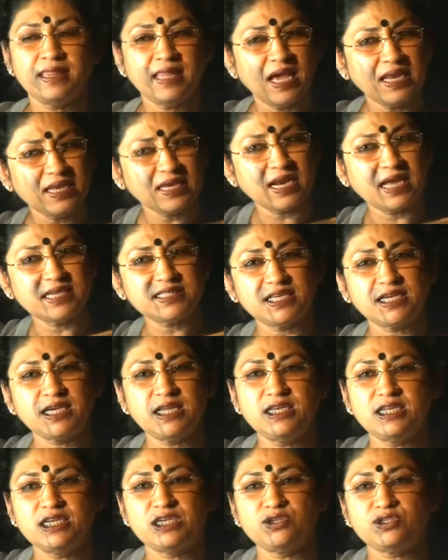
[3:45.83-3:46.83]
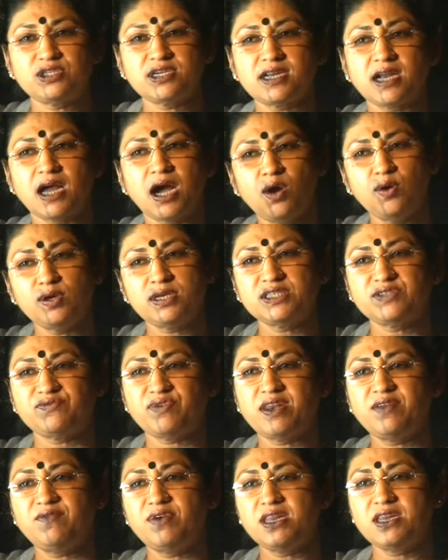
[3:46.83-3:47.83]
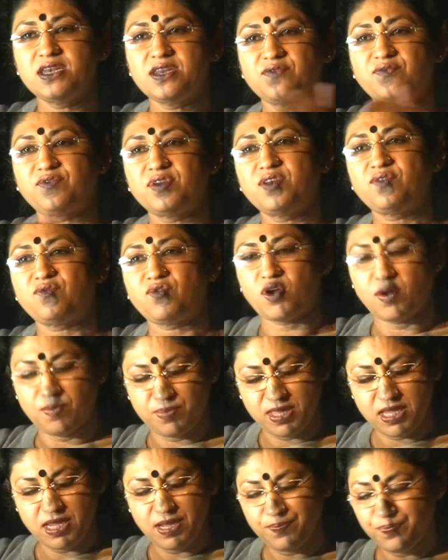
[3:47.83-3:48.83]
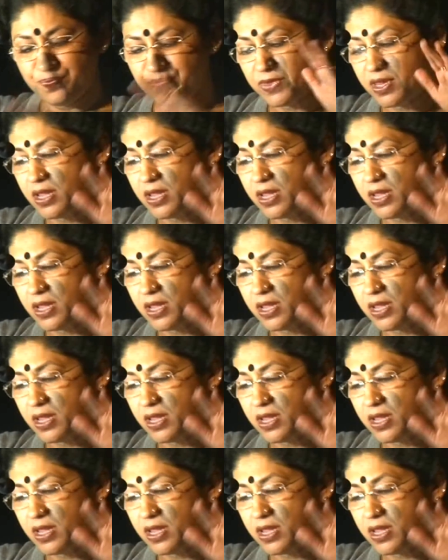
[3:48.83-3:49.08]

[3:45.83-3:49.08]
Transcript: that classical literature, how it is very different from the